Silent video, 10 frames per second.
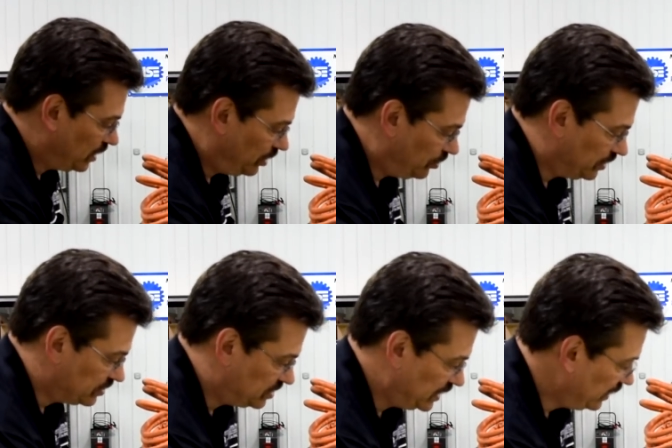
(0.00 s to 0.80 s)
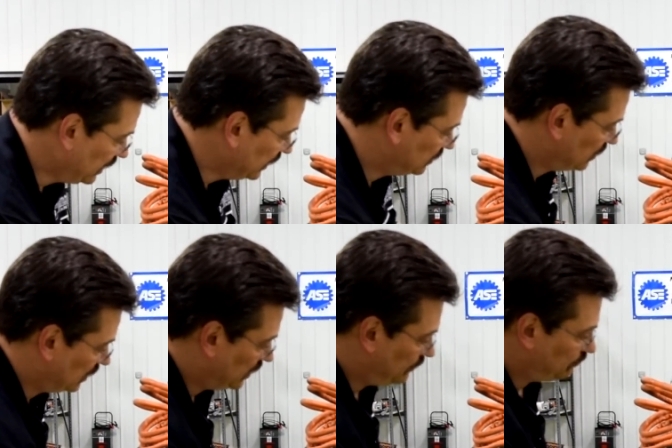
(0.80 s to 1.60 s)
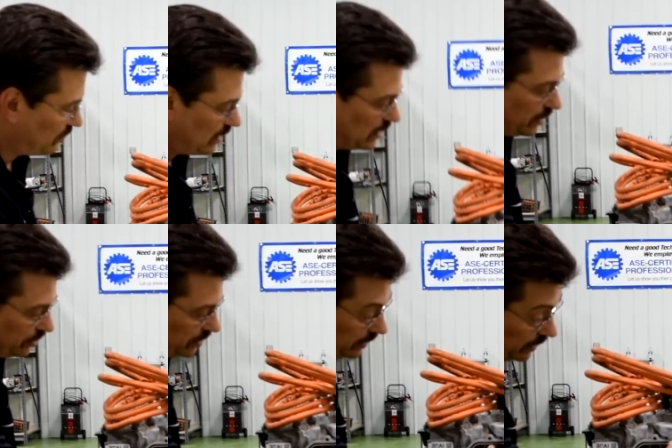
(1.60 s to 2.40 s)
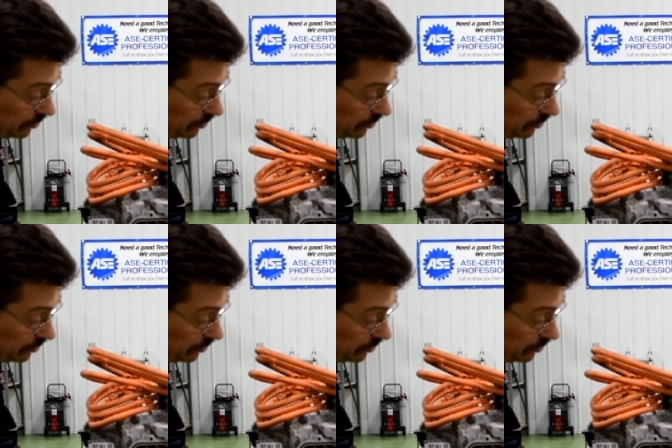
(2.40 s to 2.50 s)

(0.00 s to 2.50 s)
you can see that you can get a